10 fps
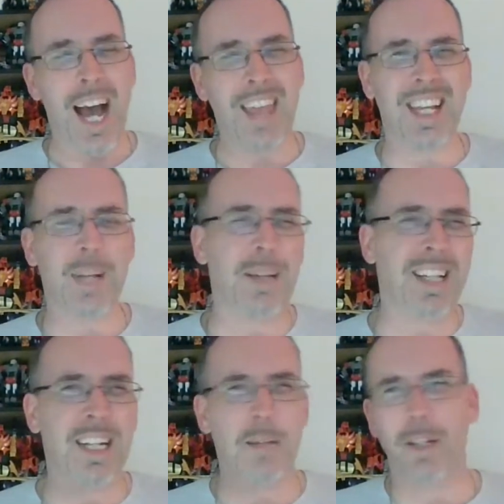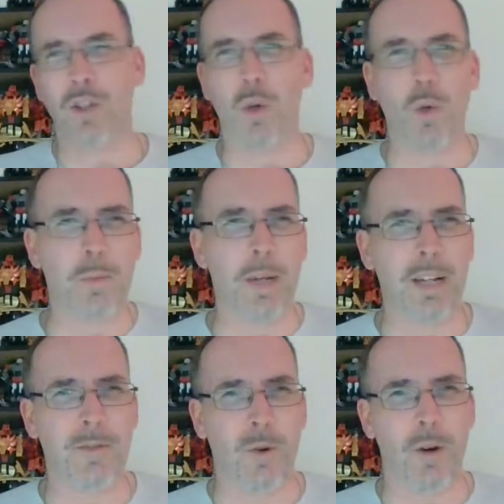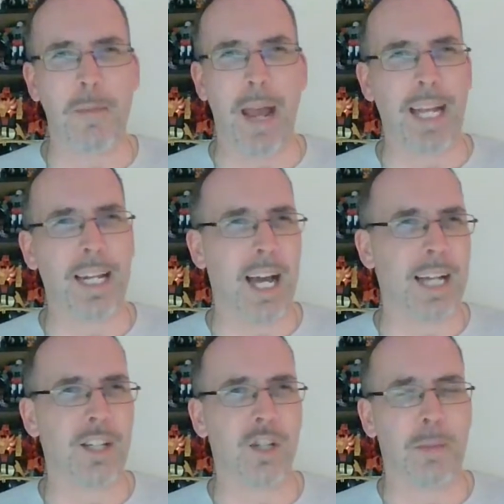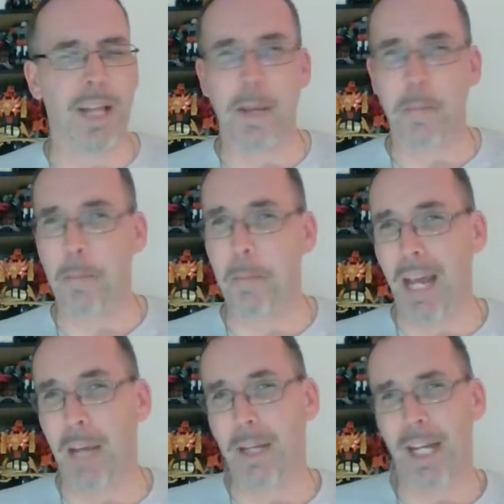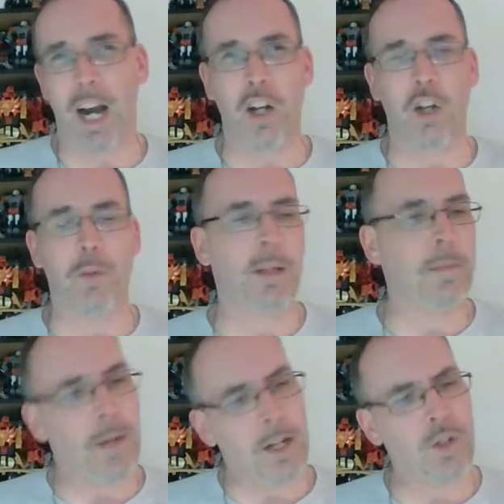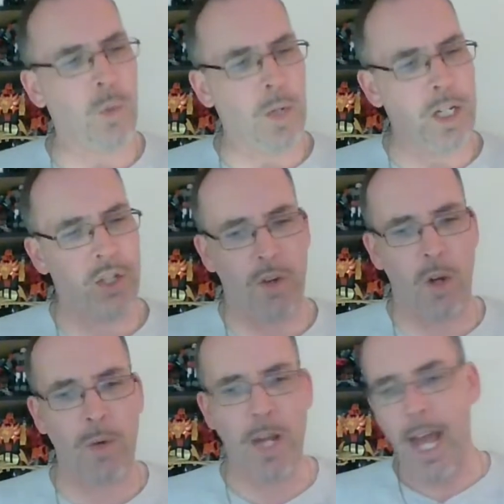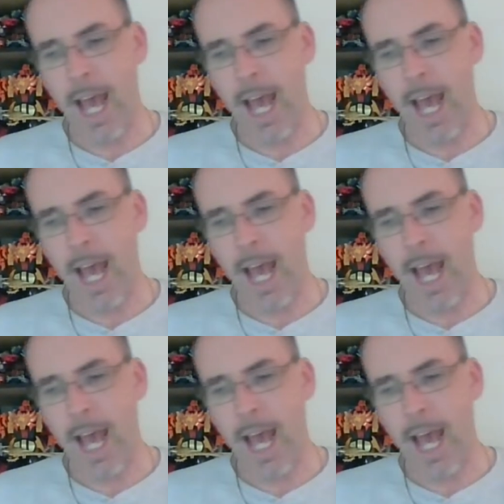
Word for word: I think it'd be a little bit too big for a mainline display, maybe, arguably, but to each their own.